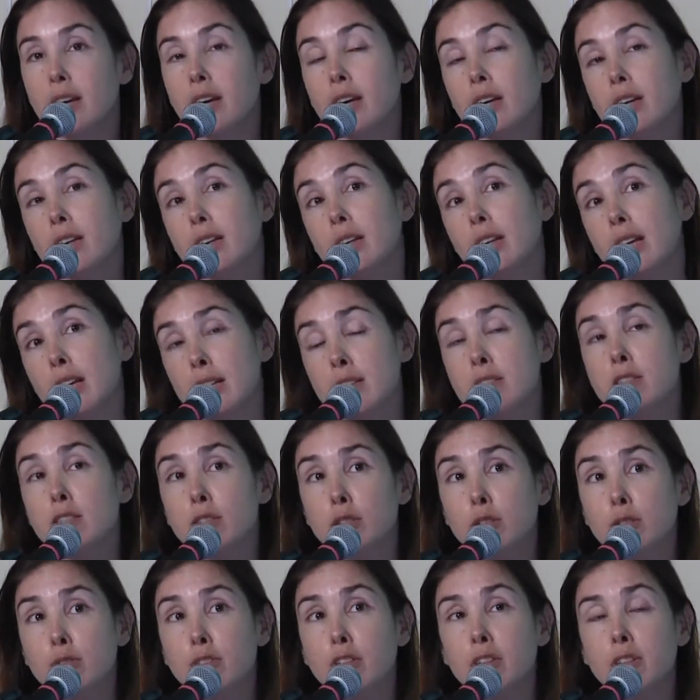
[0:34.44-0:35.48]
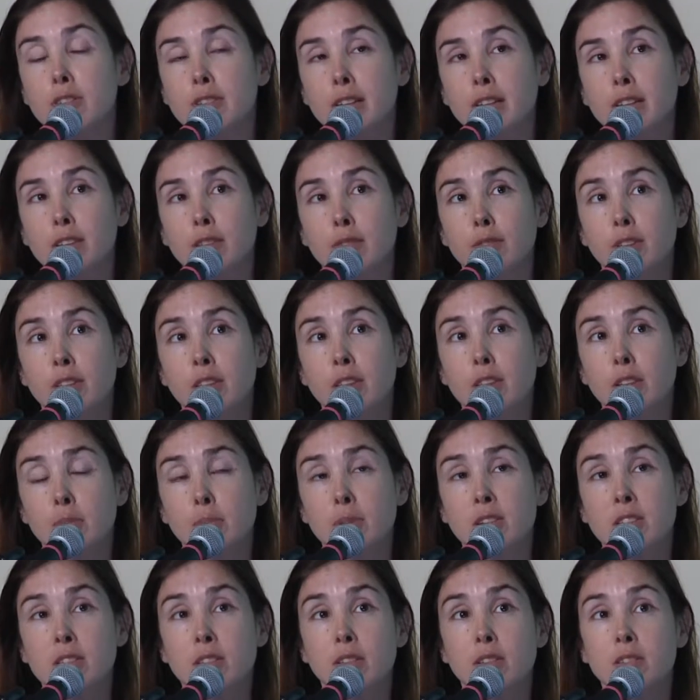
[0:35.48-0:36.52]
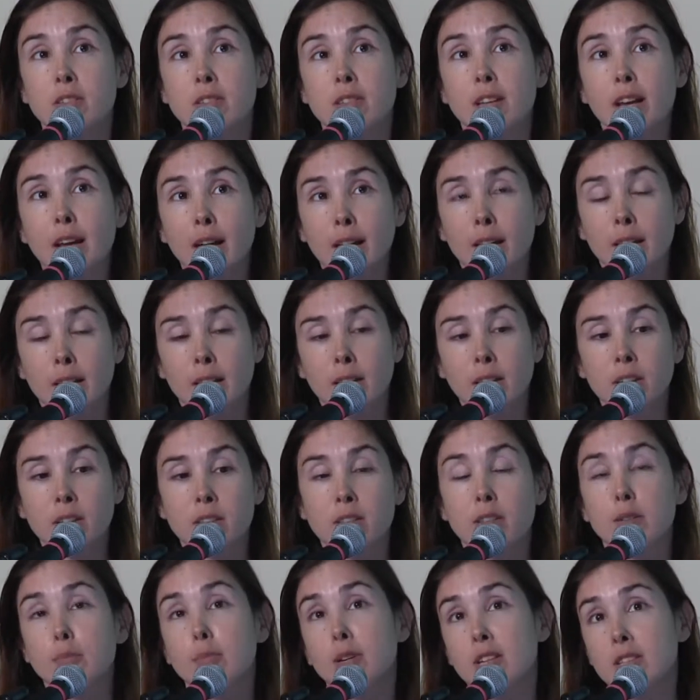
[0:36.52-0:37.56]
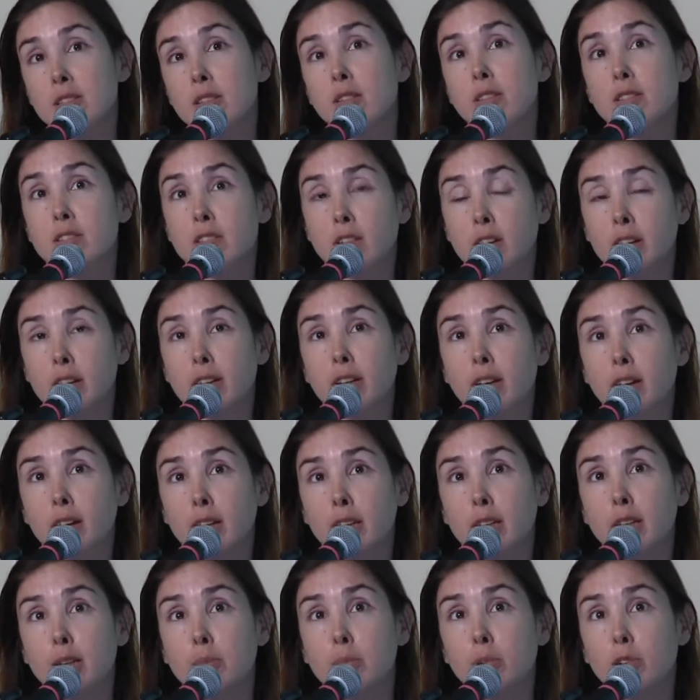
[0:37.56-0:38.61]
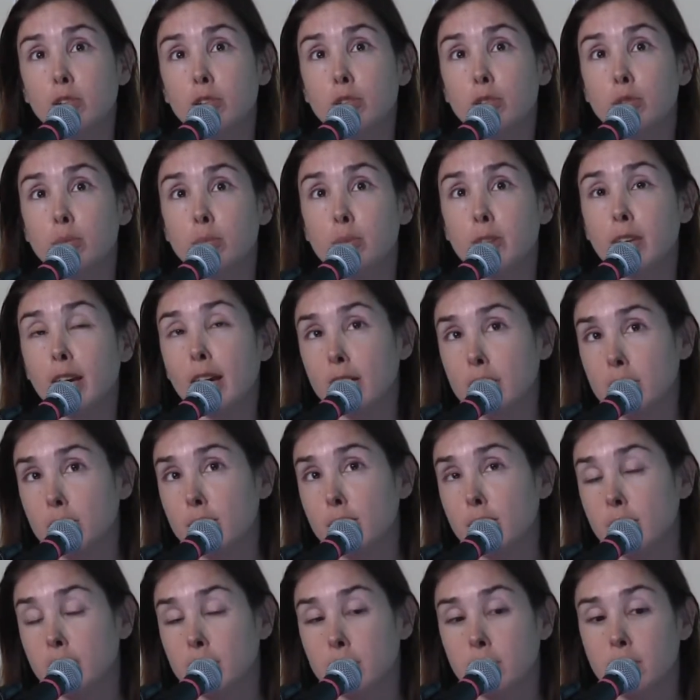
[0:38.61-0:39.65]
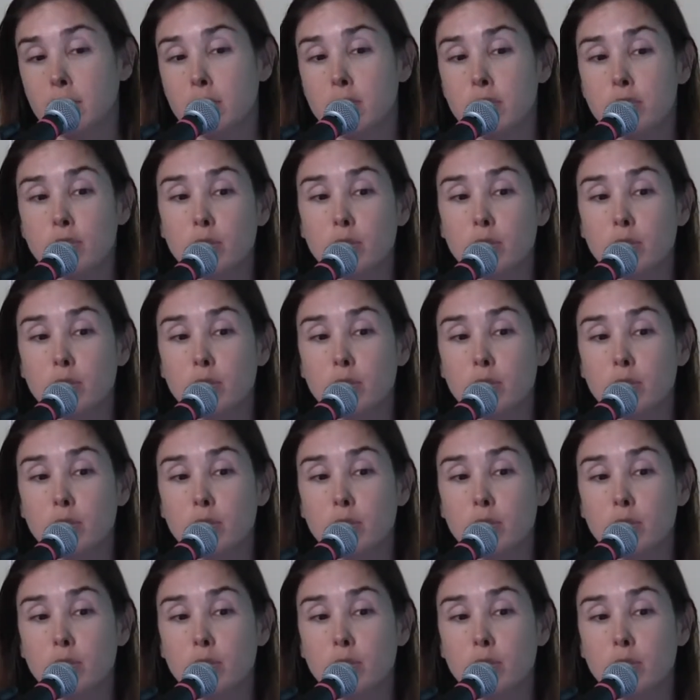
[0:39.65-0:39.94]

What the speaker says: And as the nerve cells activating the muscles die, the muscles are unable to be activated.